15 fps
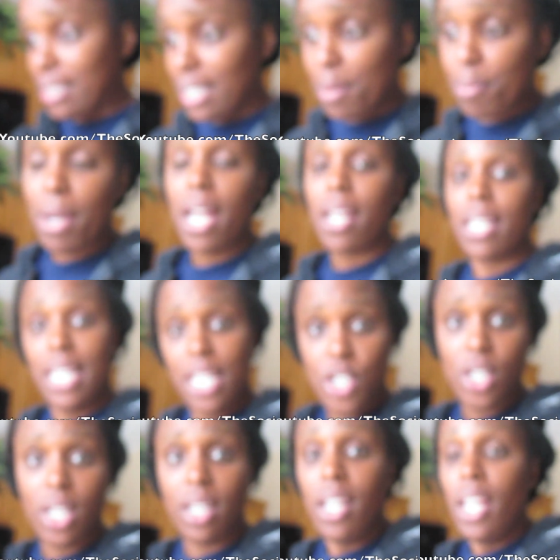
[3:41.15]
clean my
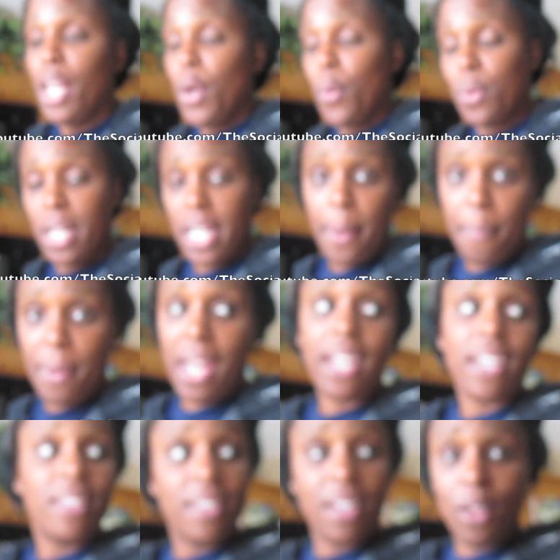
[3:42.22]
kitchen when I get
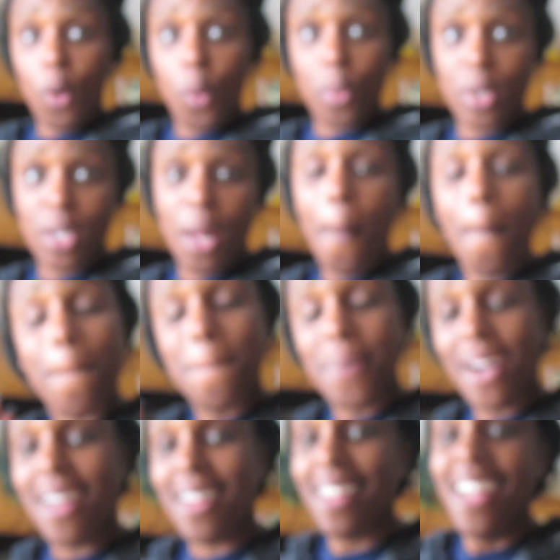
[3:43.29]
back and then I'll open it up.
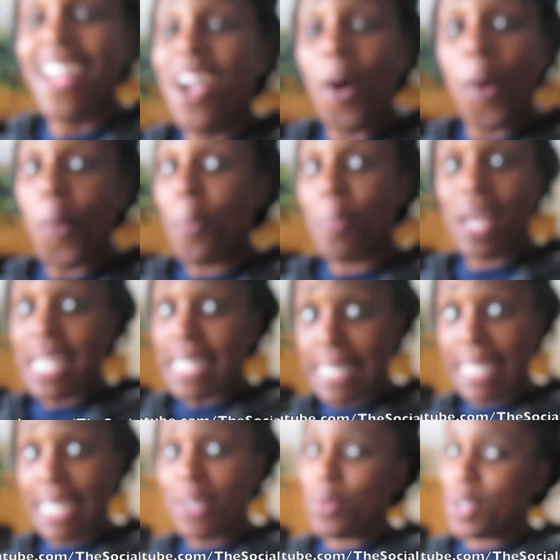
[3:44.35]
But old
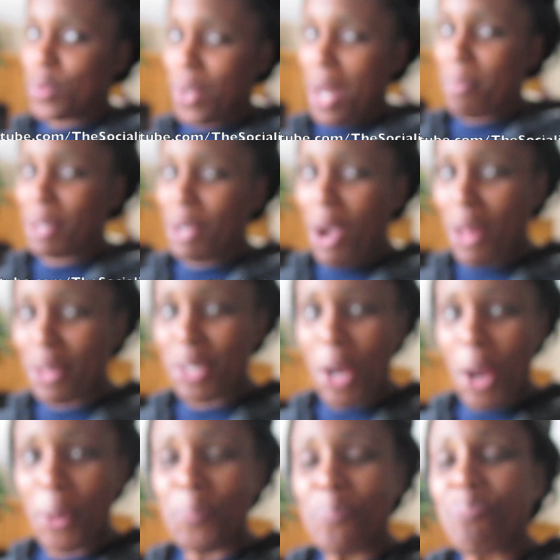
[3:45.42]
Bessie, which is what I've been calling
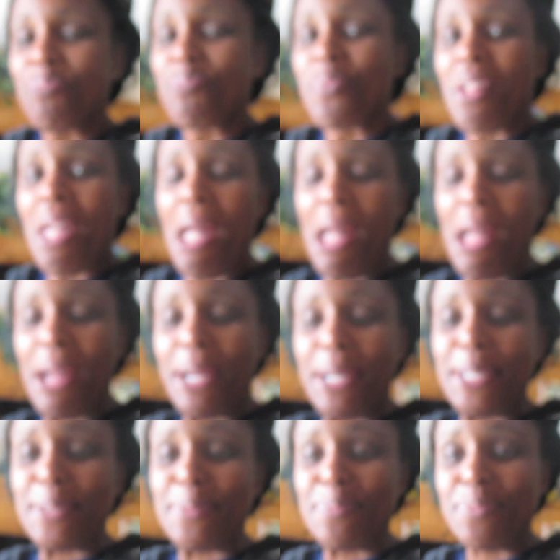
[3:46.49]
her,
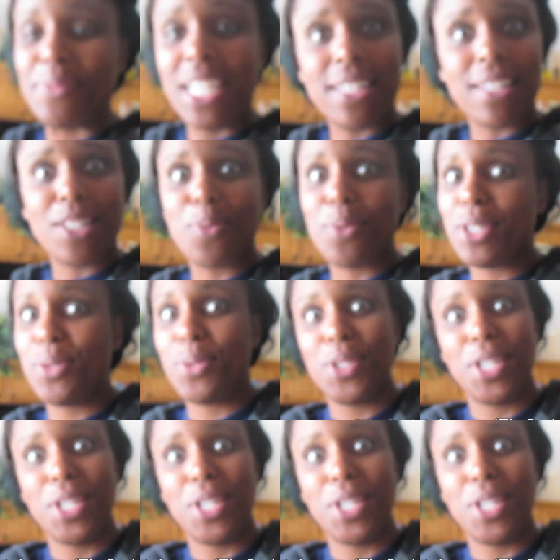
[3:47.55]
um, is it doing too